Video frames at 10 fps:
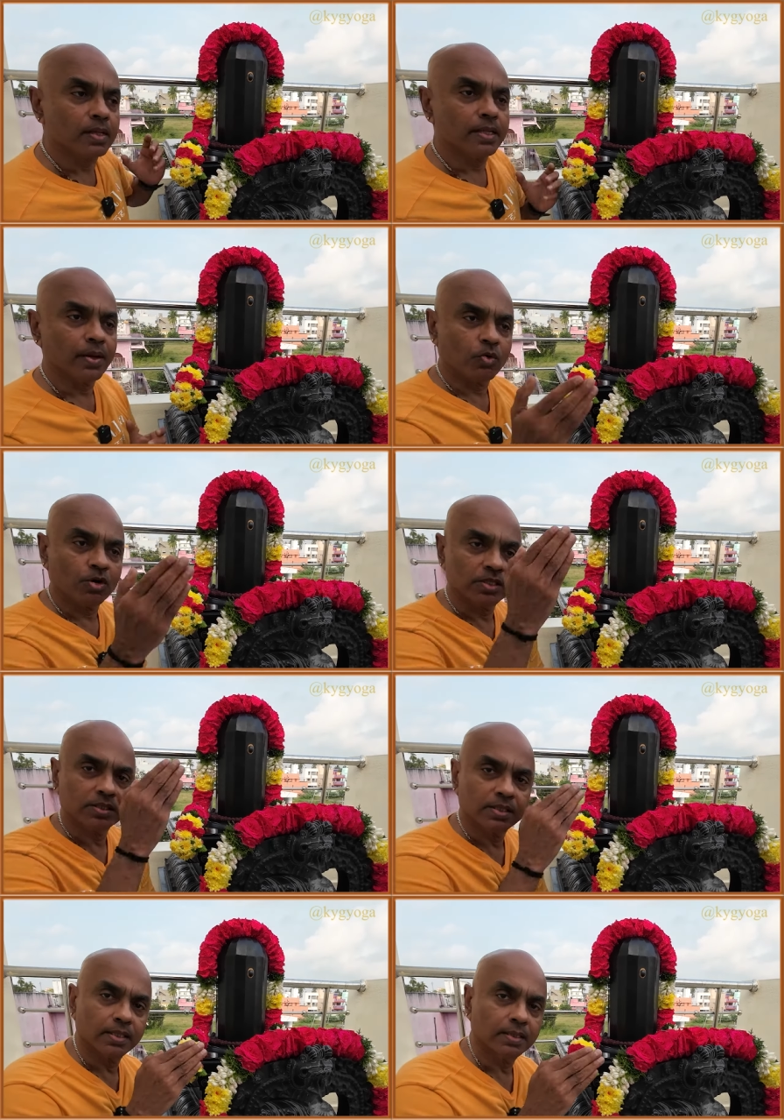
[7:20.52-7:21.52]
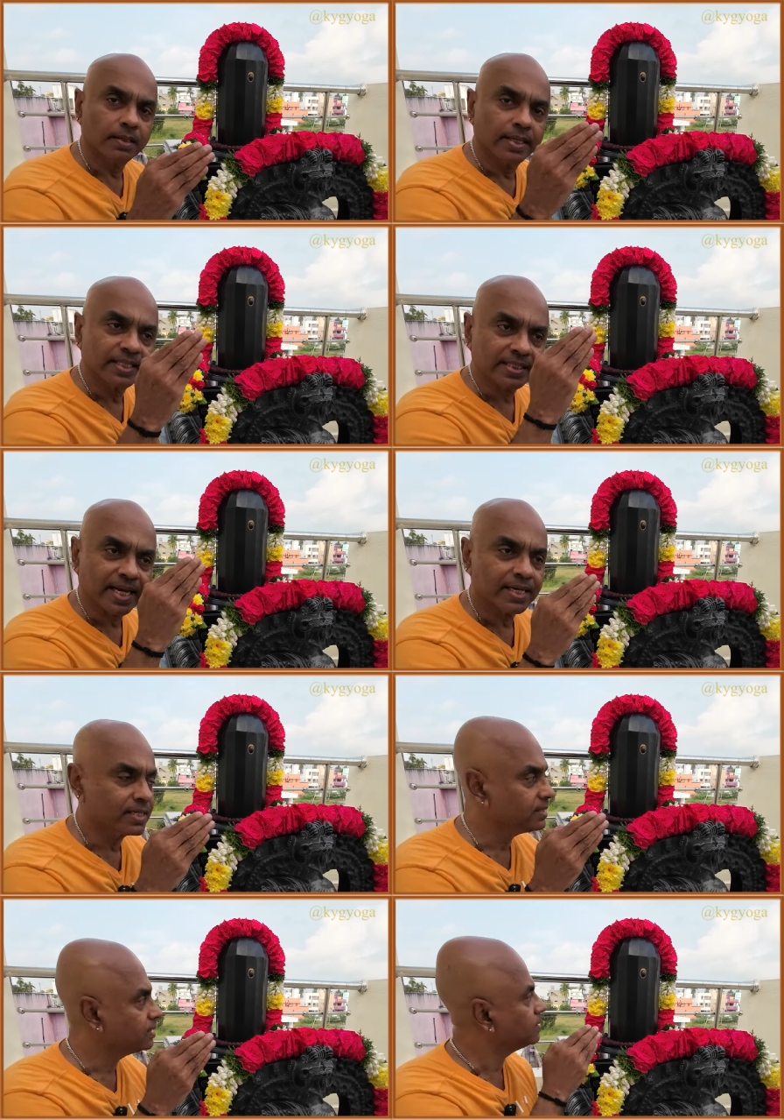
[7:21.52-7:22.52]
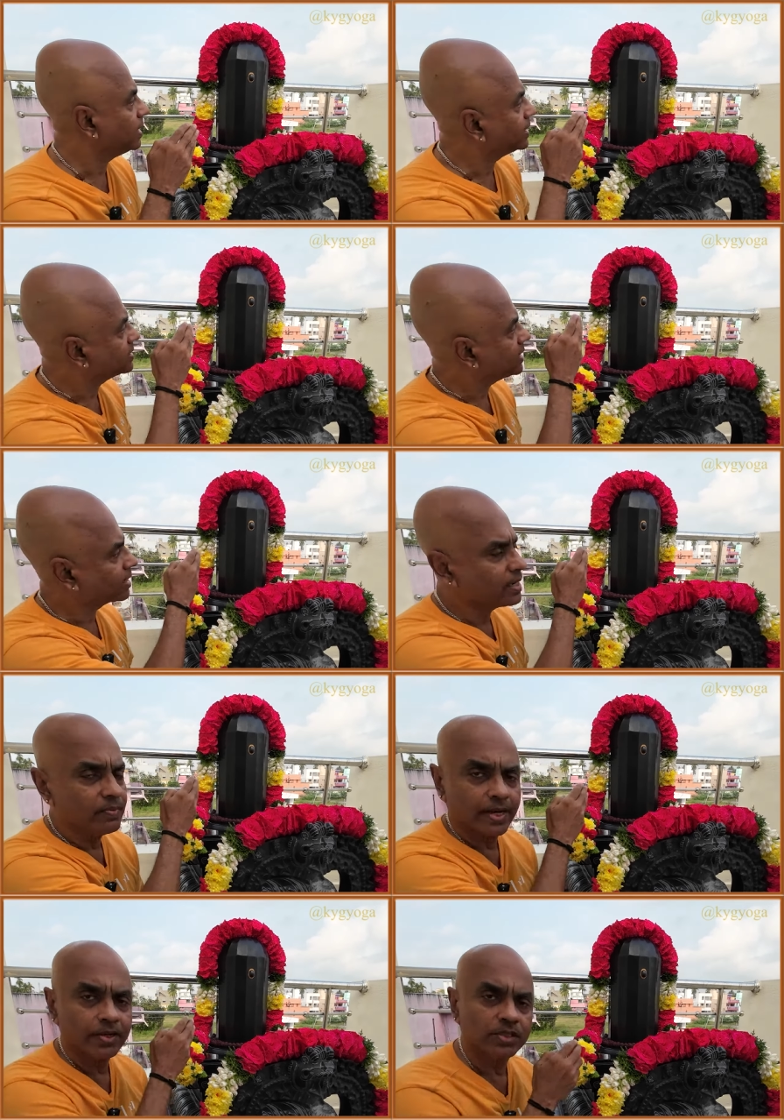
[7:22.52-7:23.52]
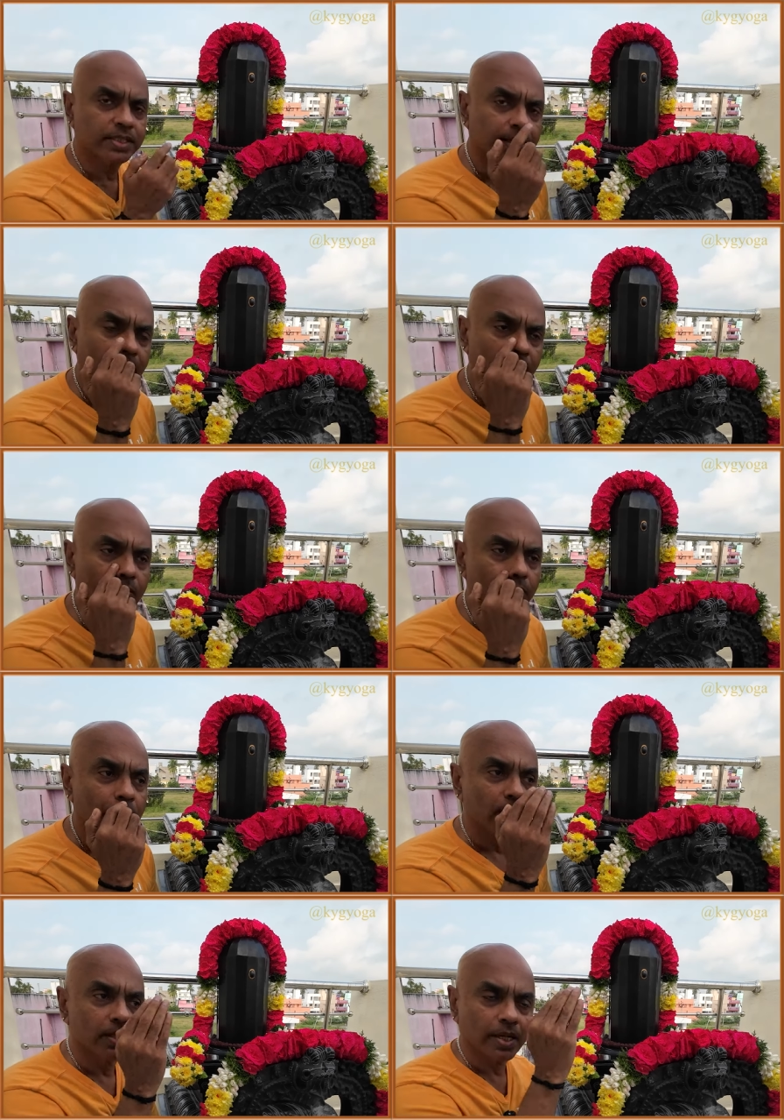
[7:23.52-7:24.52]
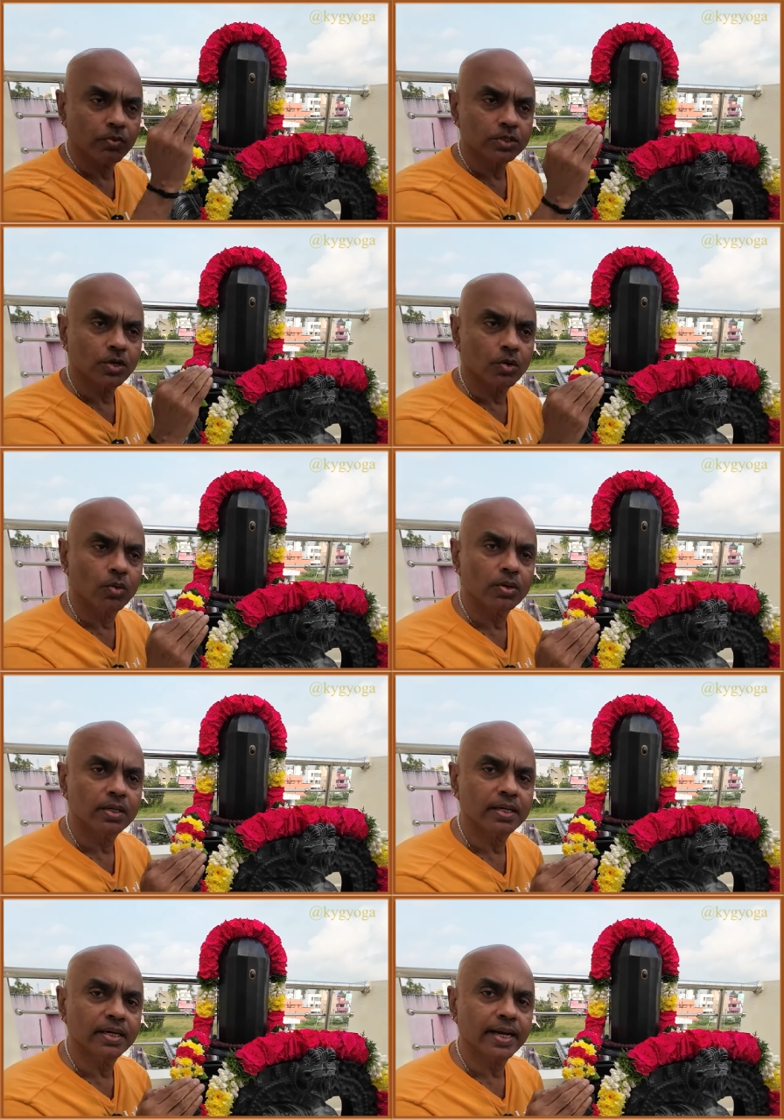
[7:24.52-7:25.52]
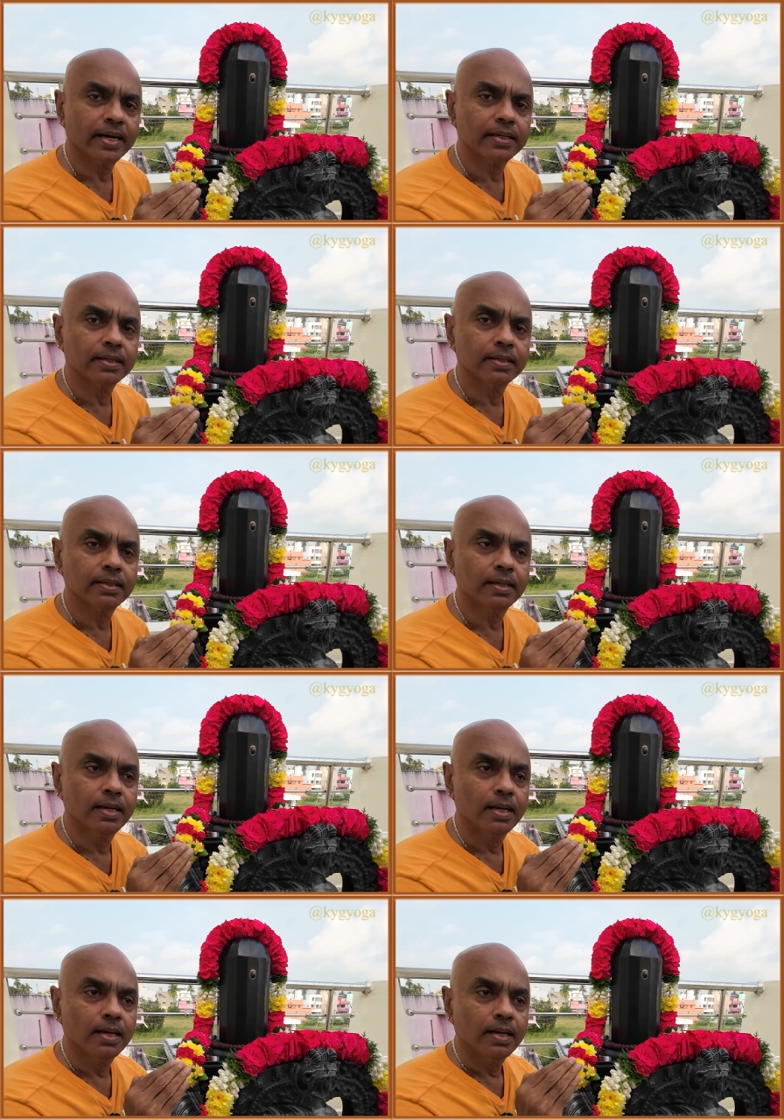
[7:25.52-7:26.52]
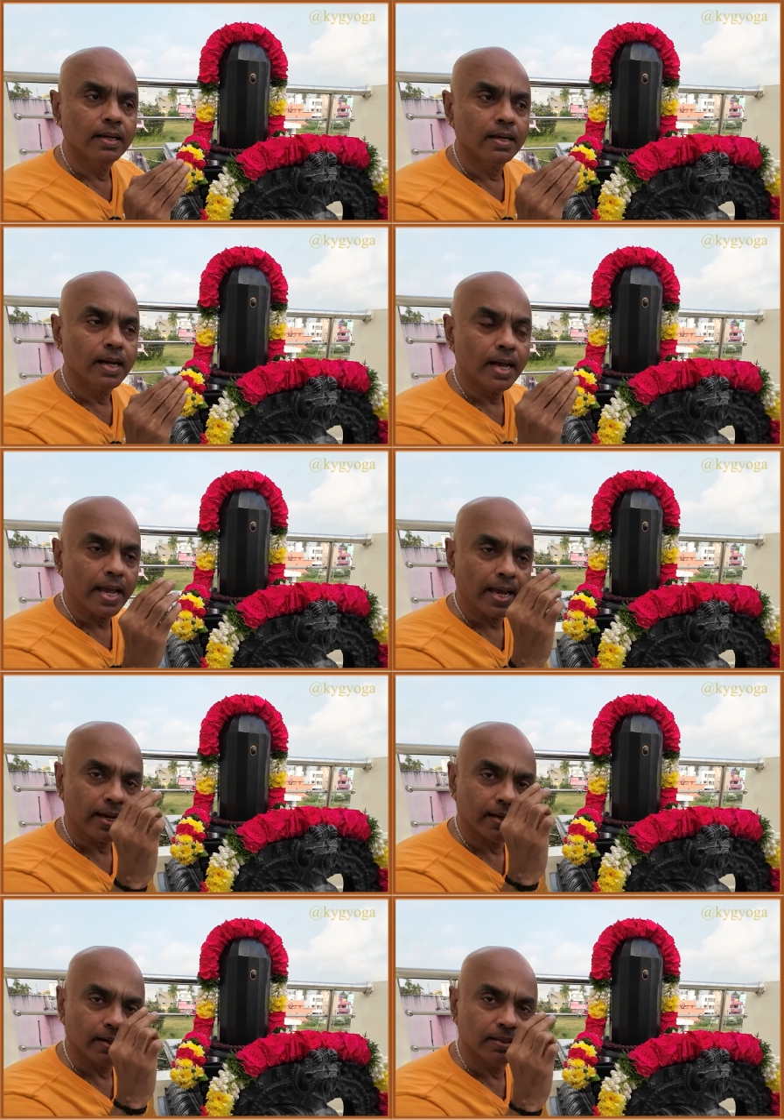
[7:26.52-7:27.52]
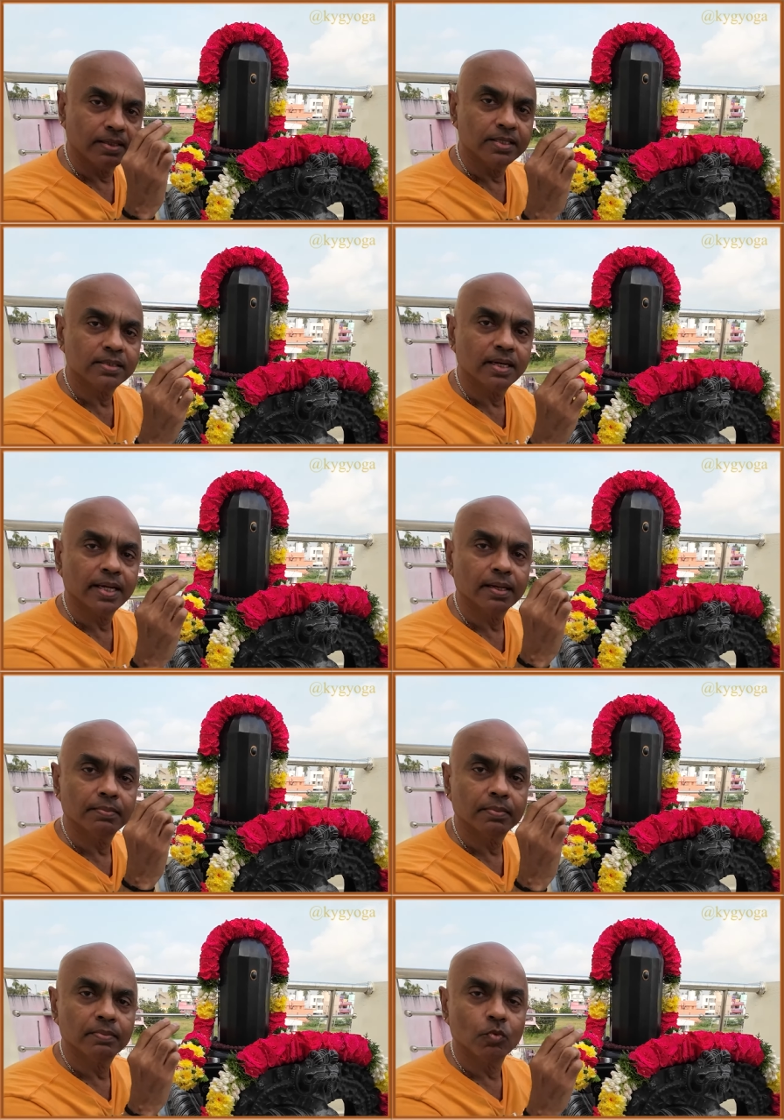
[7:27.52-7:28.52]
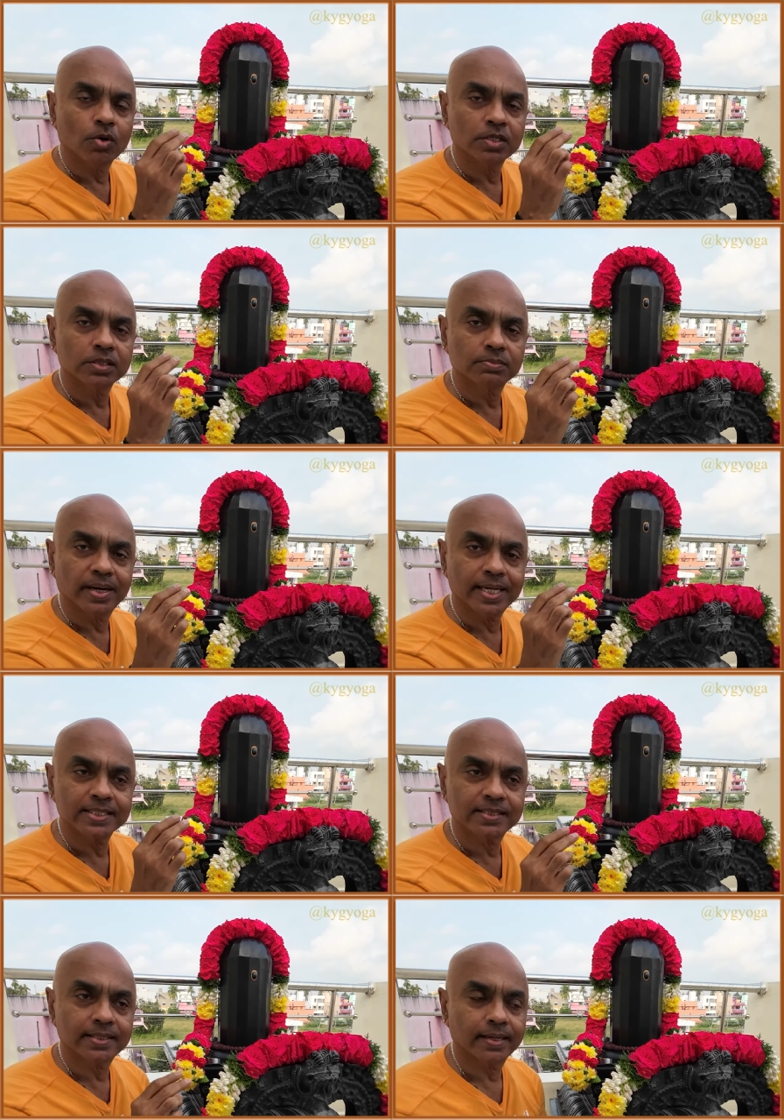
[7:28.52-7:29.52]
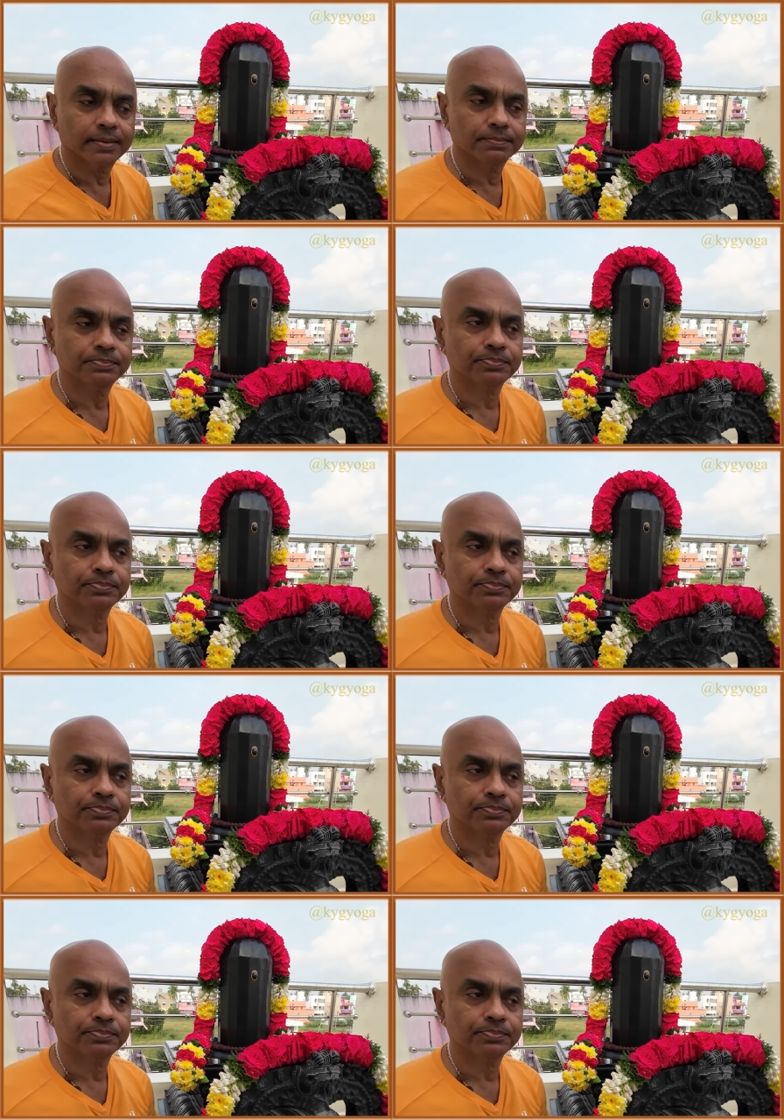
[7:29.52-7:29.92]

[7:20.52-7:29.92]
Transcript: there was a uh, exact exactly where you see now there was a hole created and this lingam was placed there